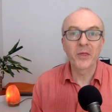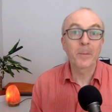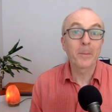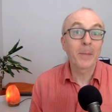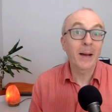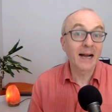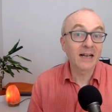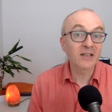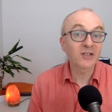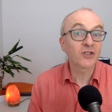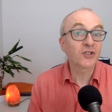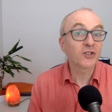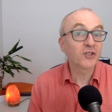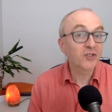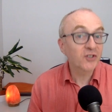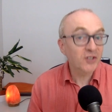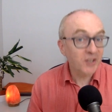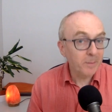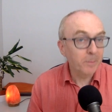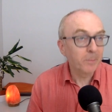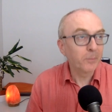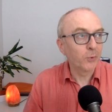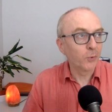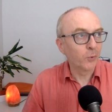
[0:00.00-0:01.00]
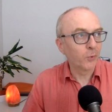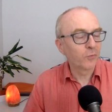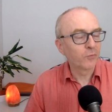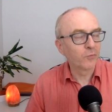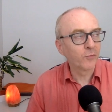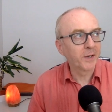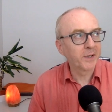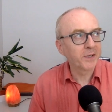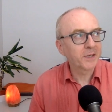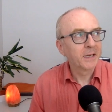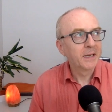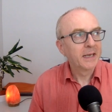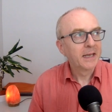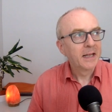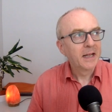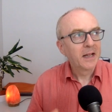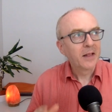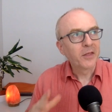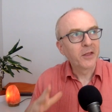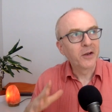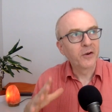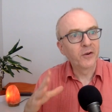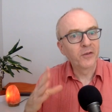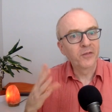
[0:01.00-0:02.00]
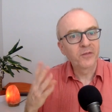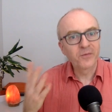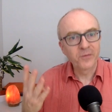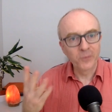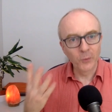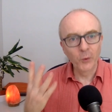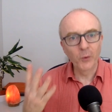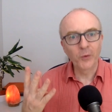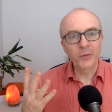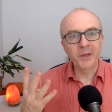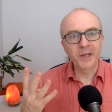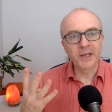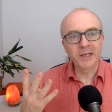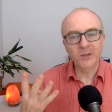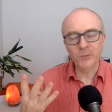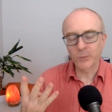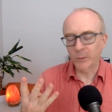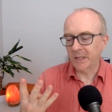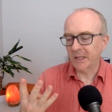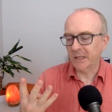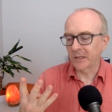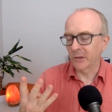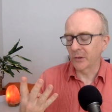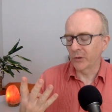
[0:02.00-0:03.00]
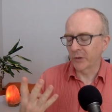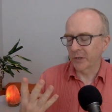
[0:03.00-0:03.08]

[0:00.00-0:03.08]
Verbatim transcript: the past simple, right, there are four things we can